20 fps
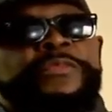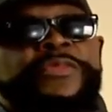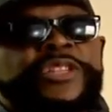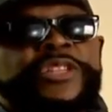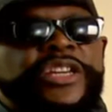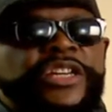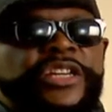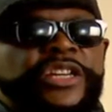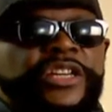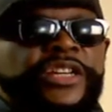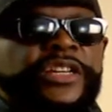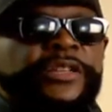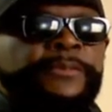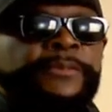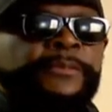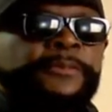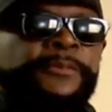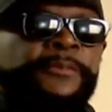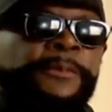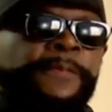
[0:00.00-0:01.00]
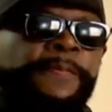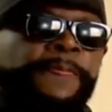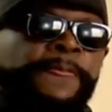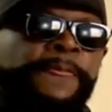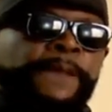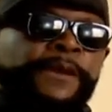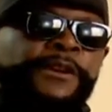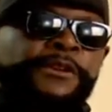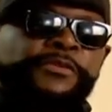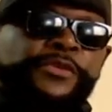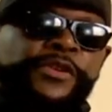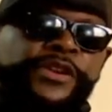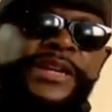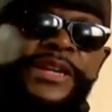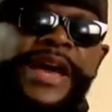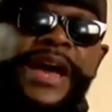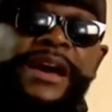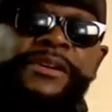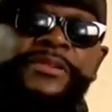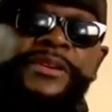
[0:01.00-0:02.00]
kid and run
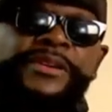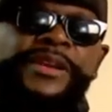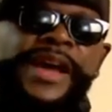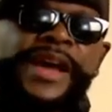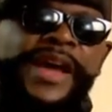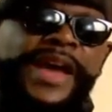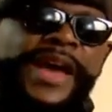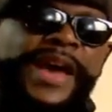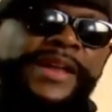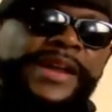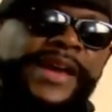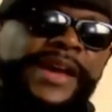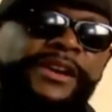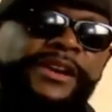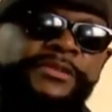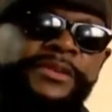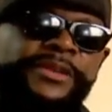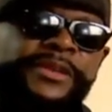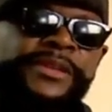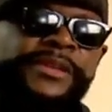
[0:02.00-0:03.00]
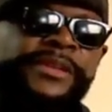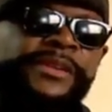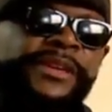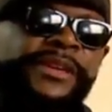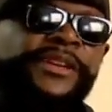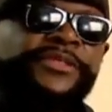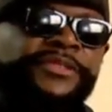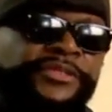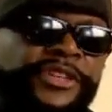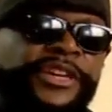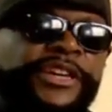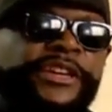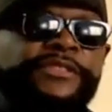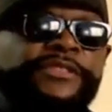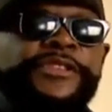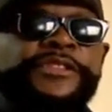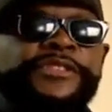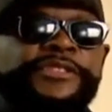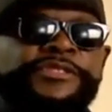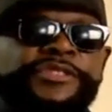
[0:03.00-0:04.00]
out and hide out and
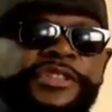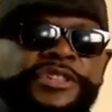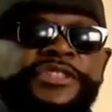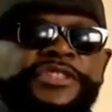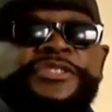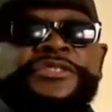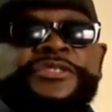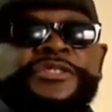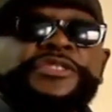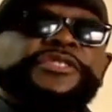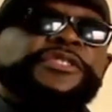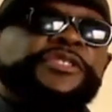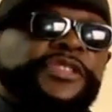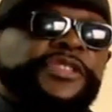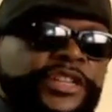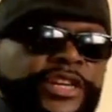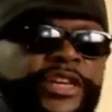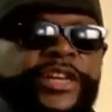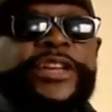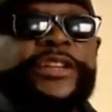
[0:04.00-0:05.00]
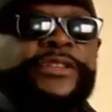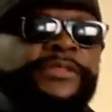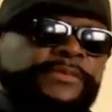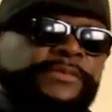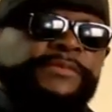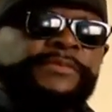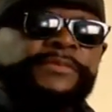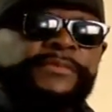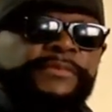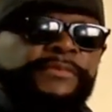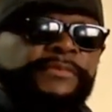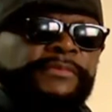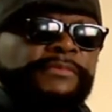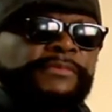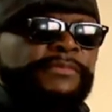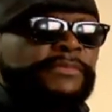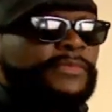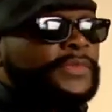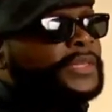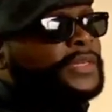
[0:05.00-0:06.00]
thinks she's the shit.
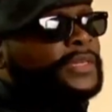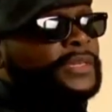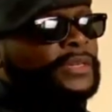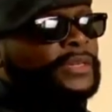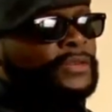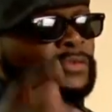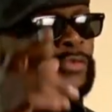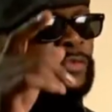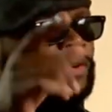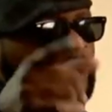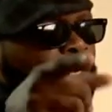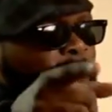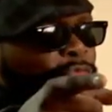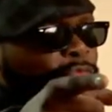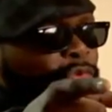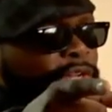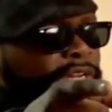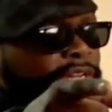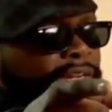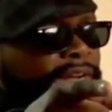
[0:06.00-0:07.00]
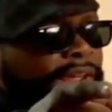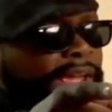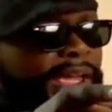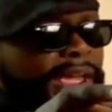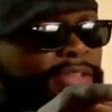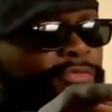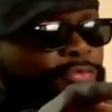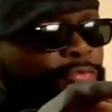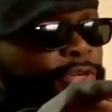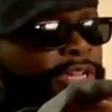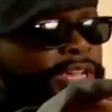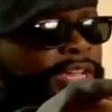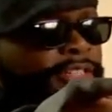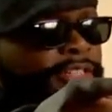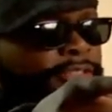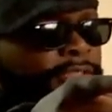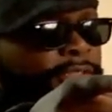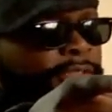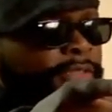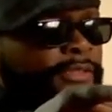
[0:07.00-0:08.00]
One wicked-ass
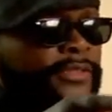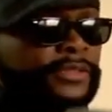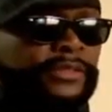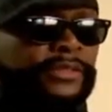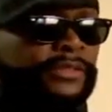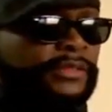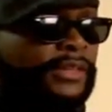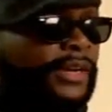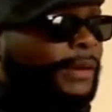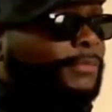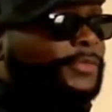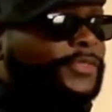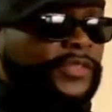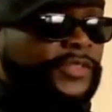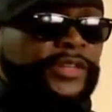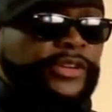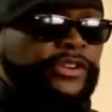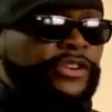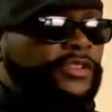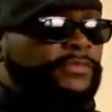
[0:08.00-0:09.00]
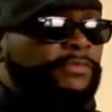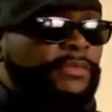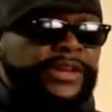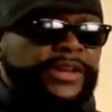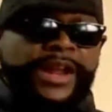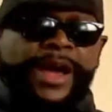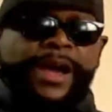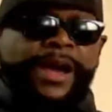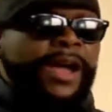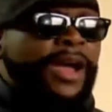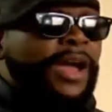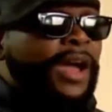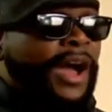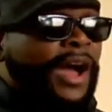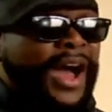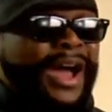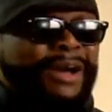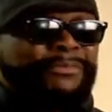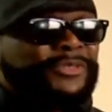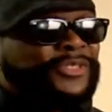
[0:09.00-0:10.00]
witch. I'm serious, man.
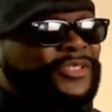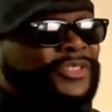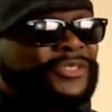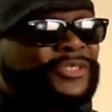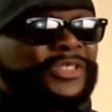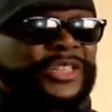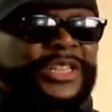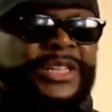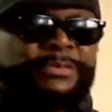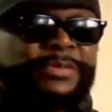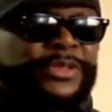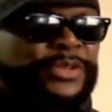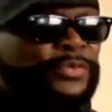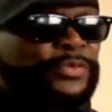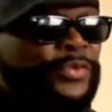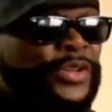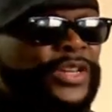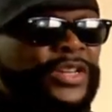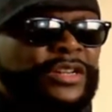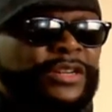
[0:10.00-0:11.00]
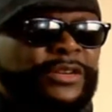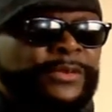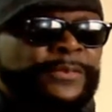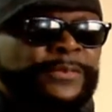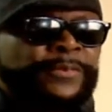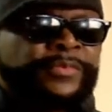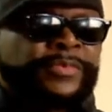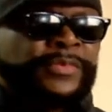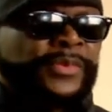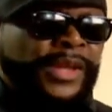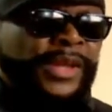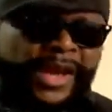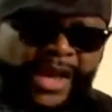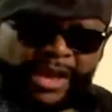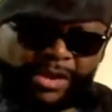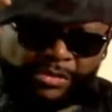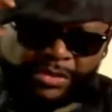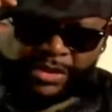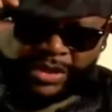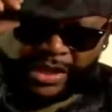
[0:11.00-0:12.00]
I'm just keeping it real. I
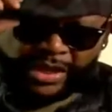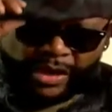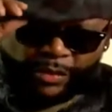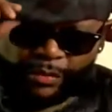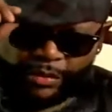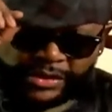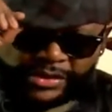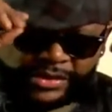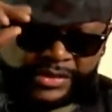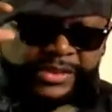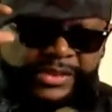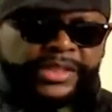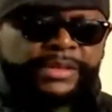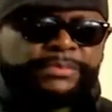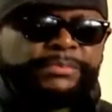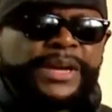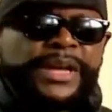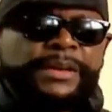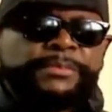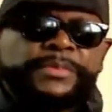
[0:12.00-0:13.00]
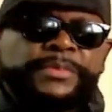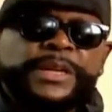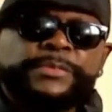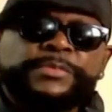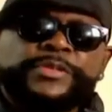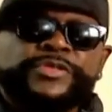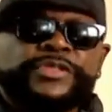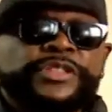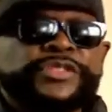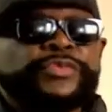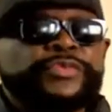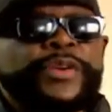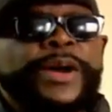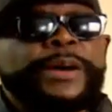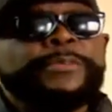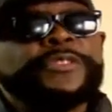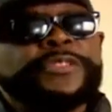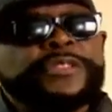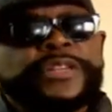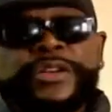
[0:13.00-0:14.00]
don't care what you say about me and Patricia
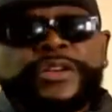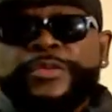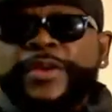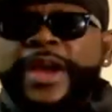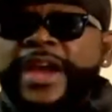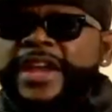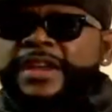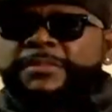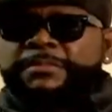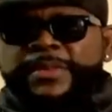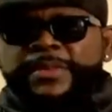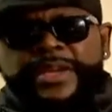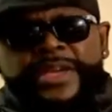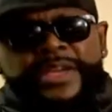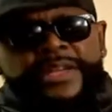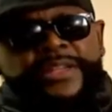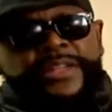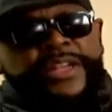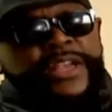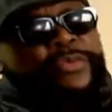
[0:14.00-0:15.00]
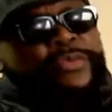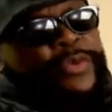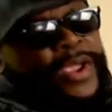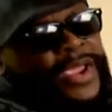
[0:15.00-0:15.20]
Robinson. Ain't right, man. That ain't